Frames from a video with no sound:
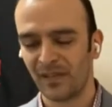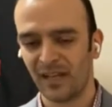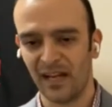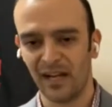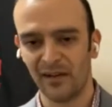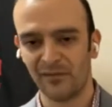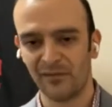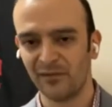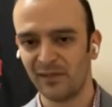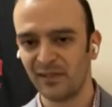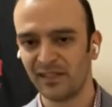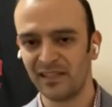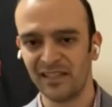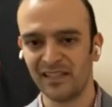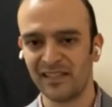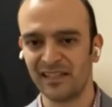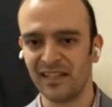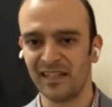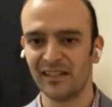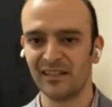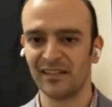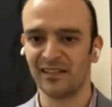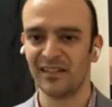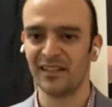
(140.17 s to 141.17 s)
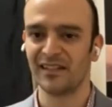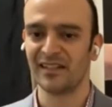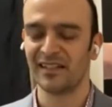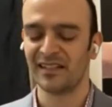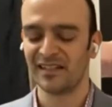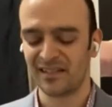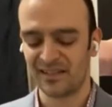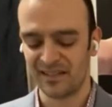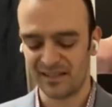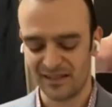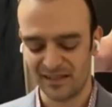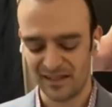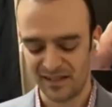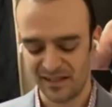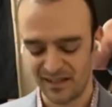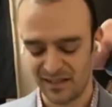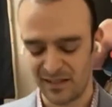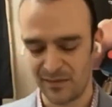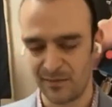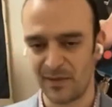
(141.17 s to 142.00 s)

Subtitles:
Every detail on it's designed